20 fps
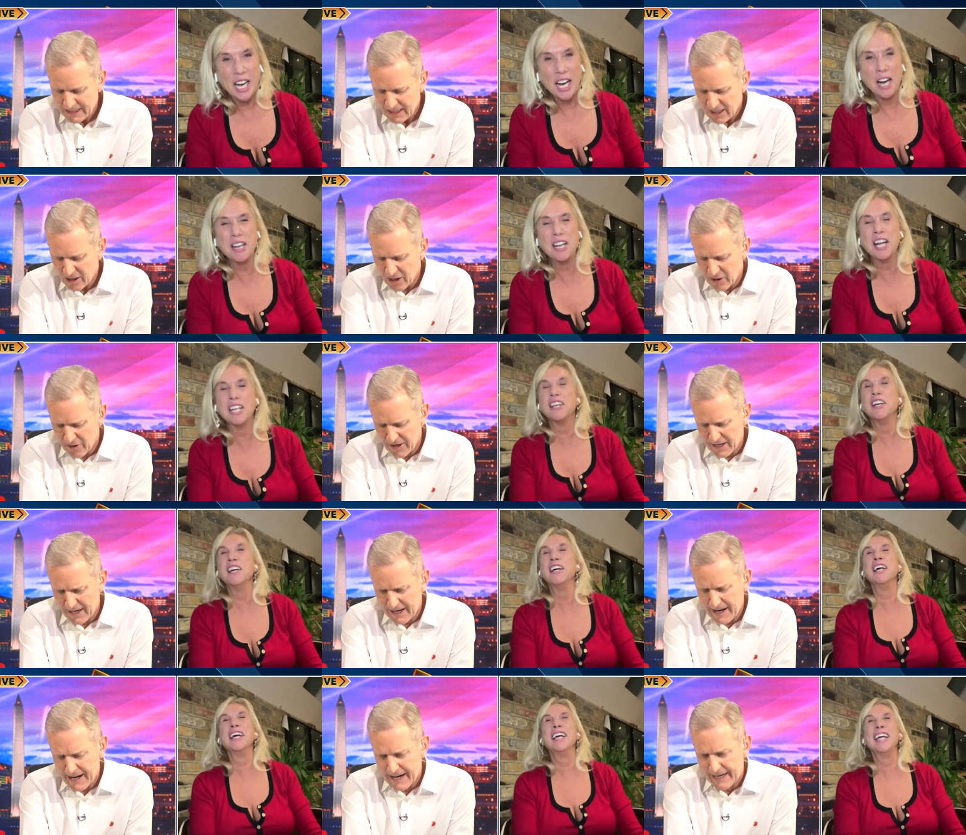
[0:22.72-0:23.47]

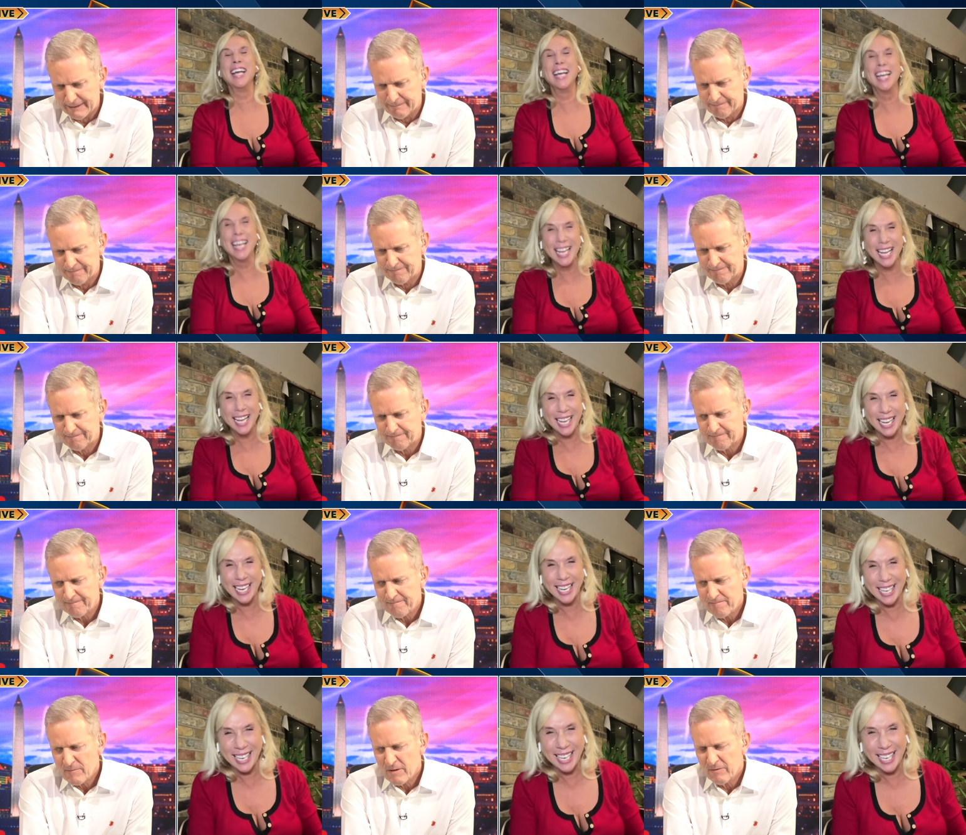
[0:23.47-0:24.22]
Speaker 1: Laurie, um,
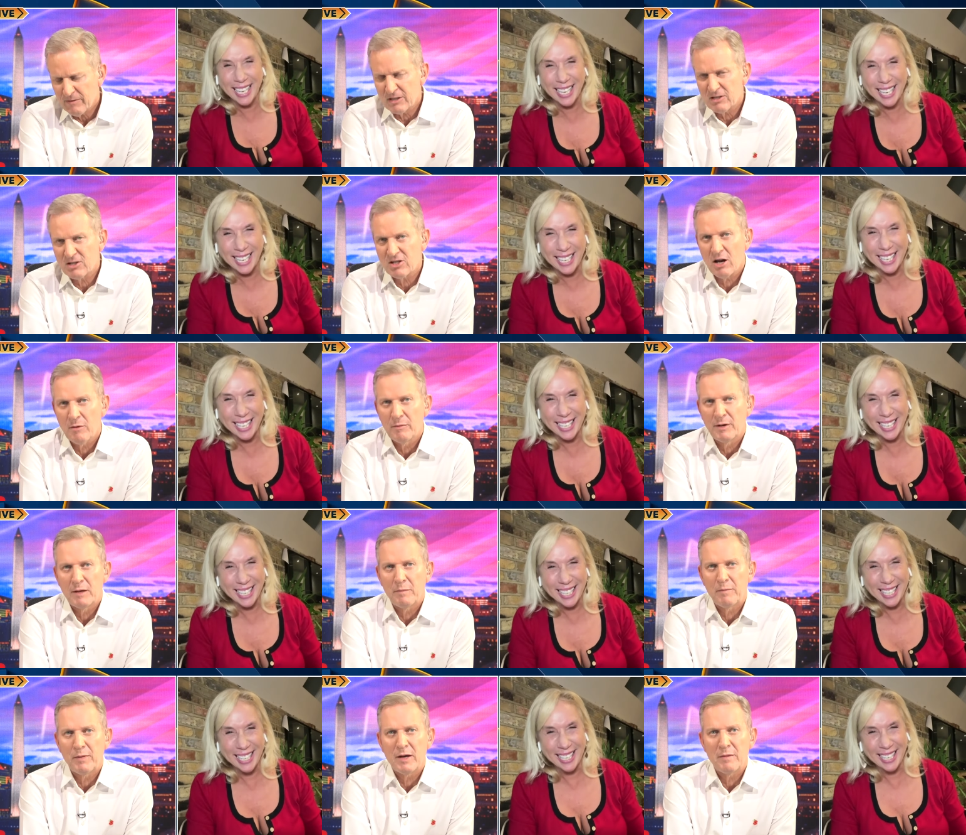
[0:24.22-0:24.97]
I've had so
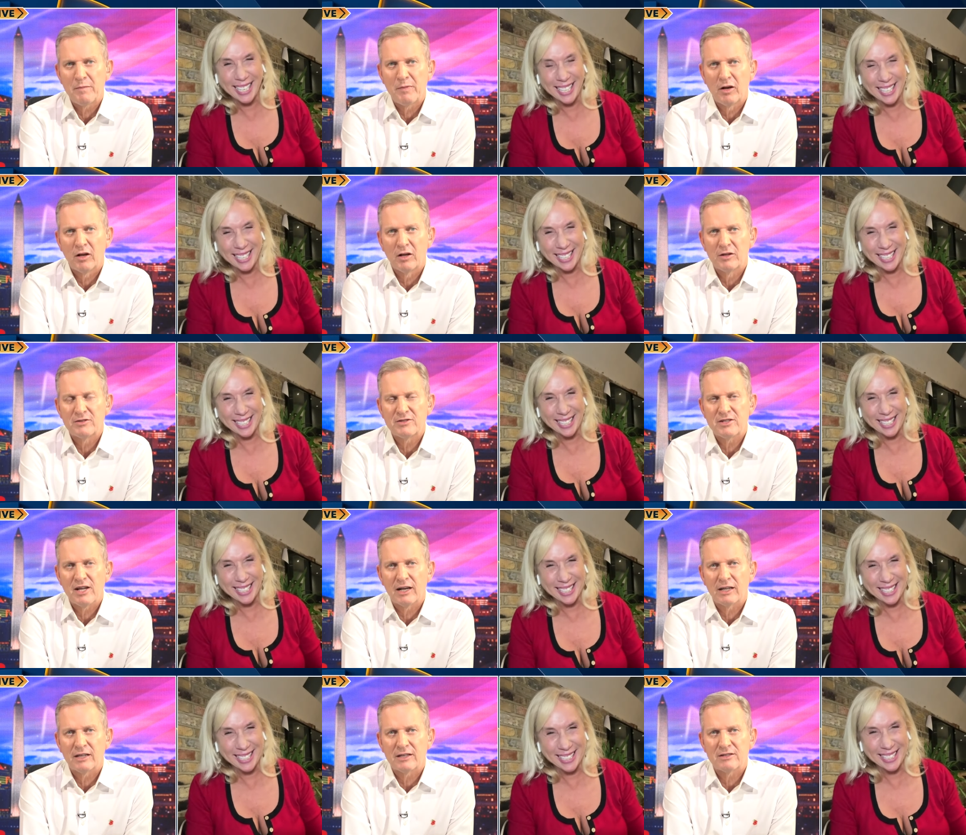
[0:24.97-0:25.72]
many people on
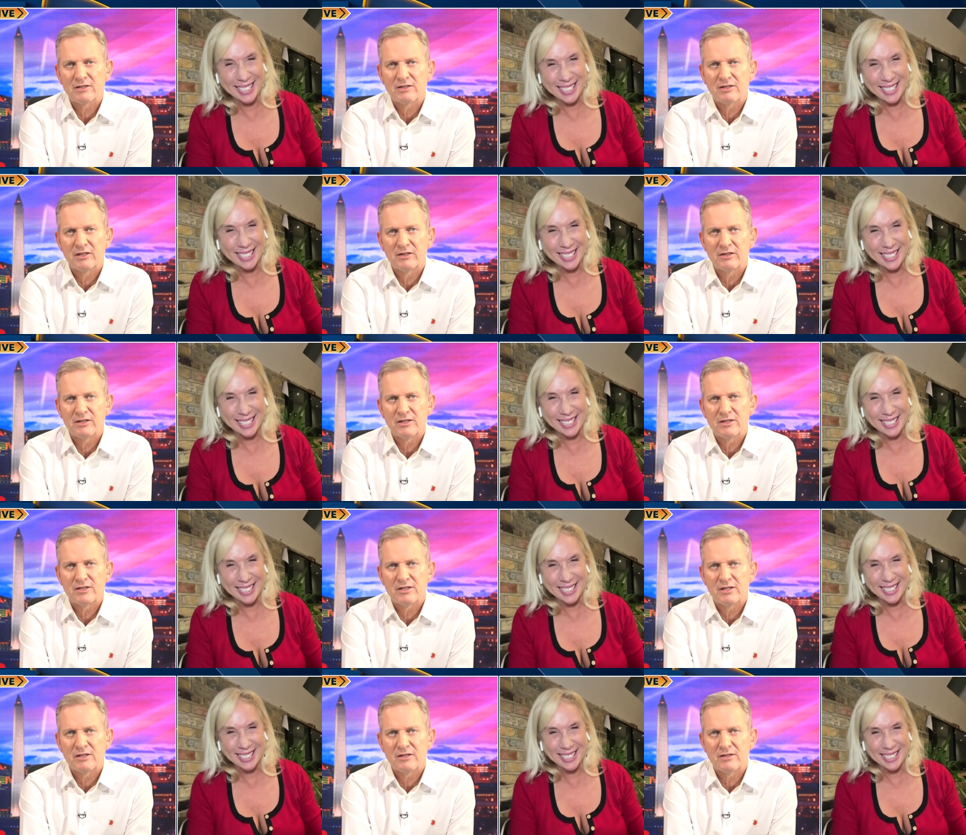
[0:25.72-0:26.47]
telling us that
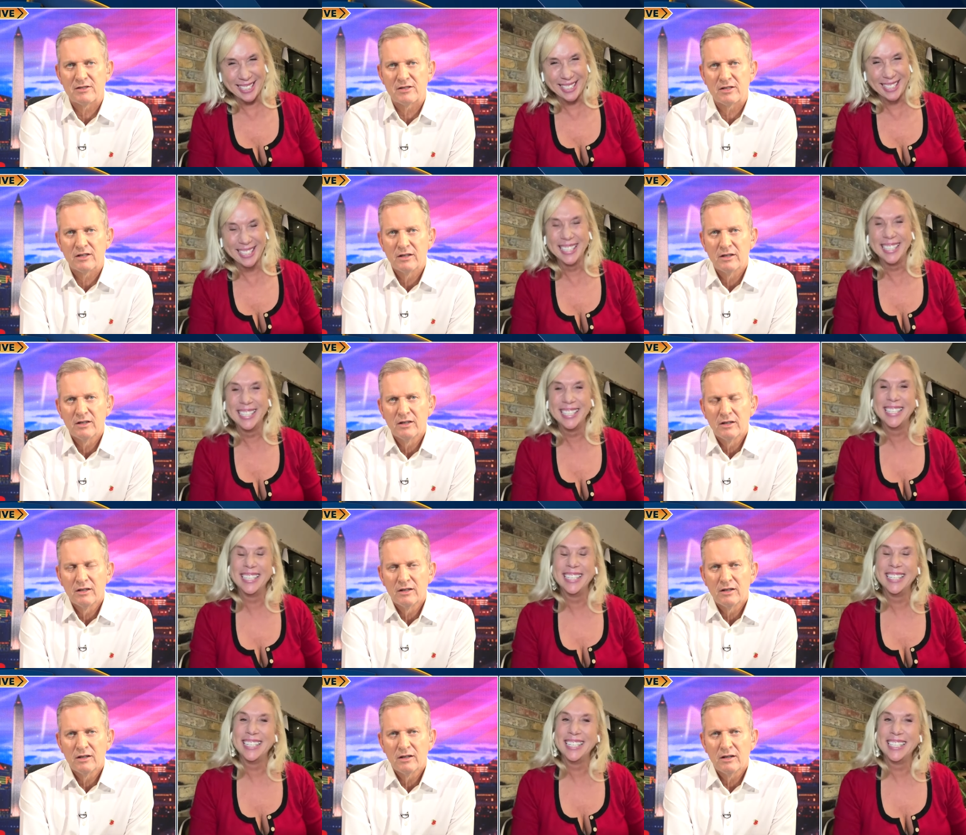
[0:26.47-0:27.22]
this is
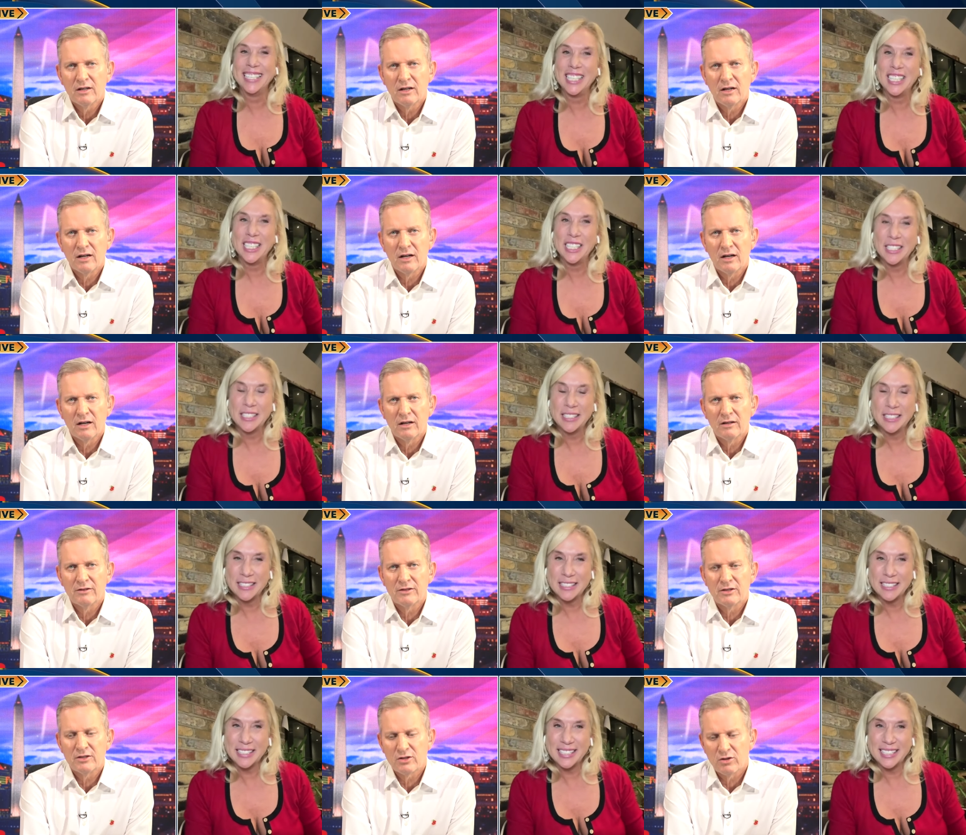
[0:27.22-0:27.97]
uh,
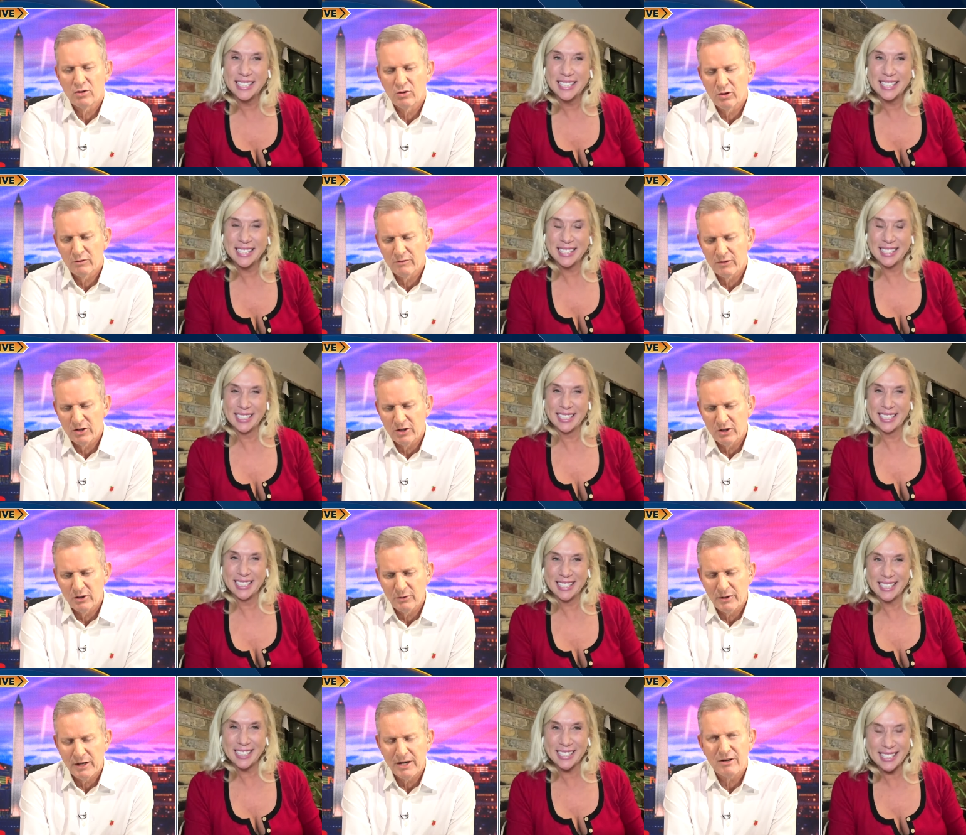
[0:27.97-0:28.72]
the dawn of a
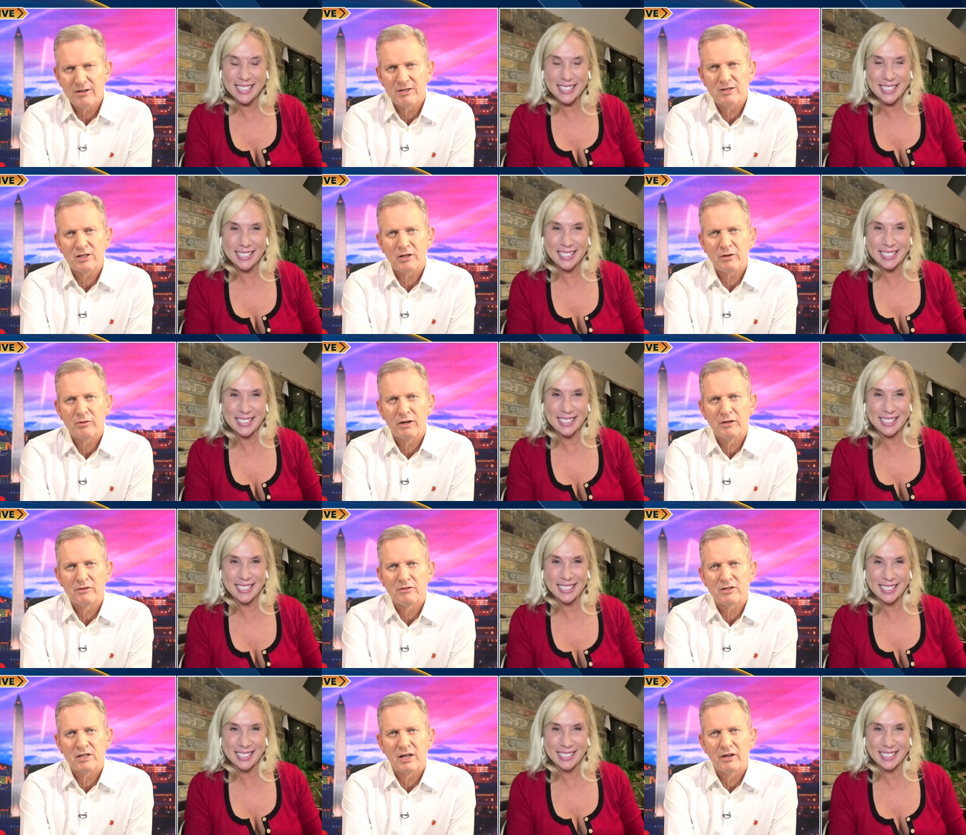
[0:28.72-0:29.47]
new era, to
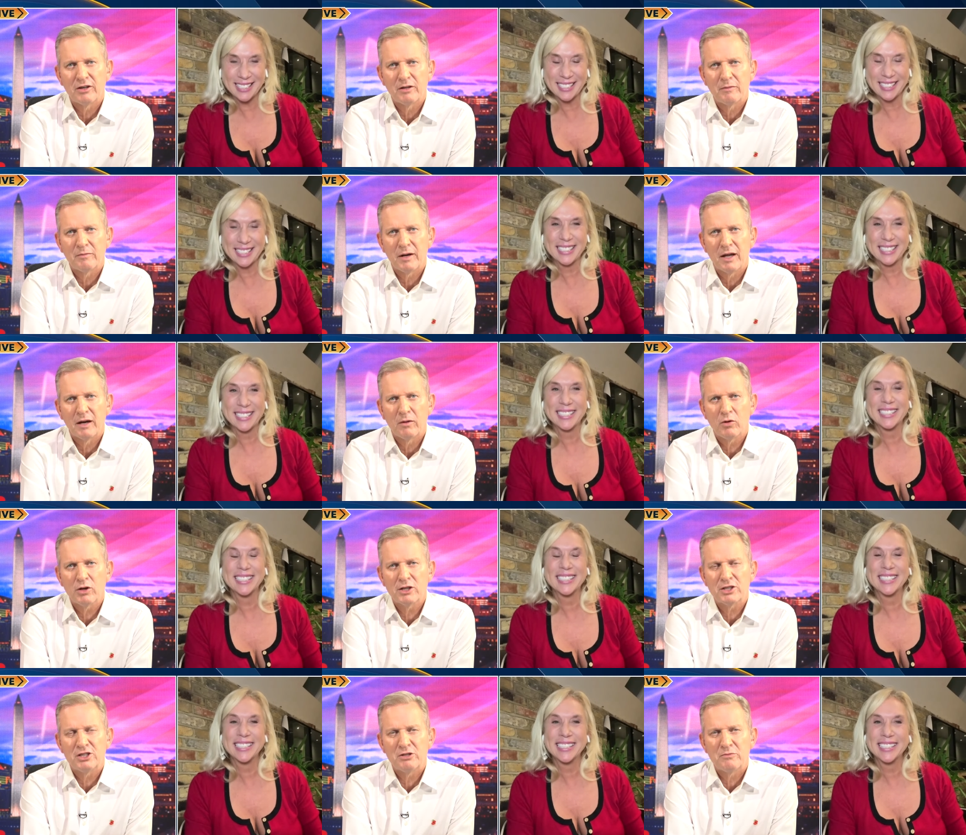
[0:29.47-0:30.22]
quote Tony Blair.
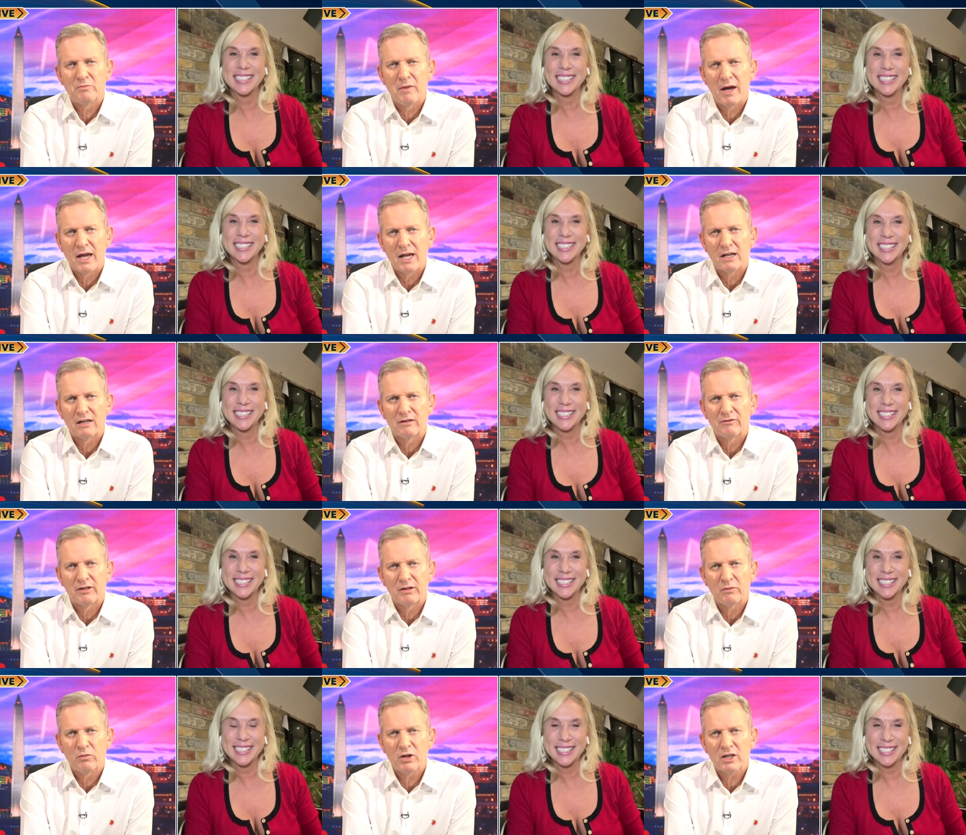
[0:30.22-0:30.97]
What did you make of
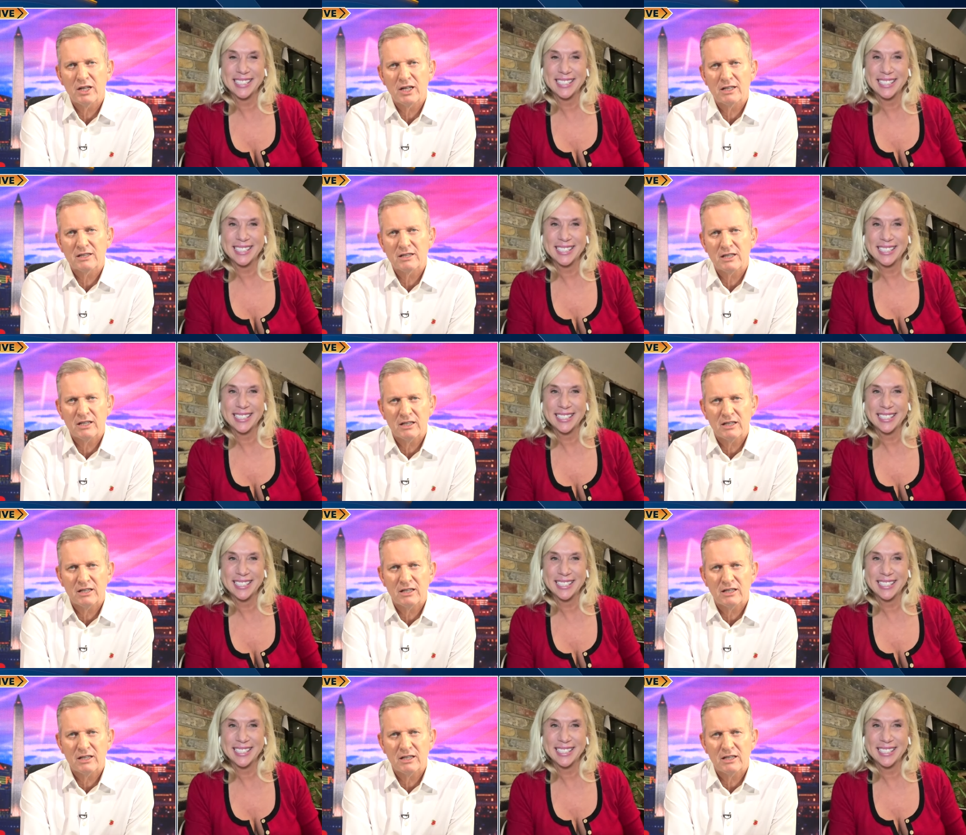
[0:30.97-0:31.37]
it? What do you?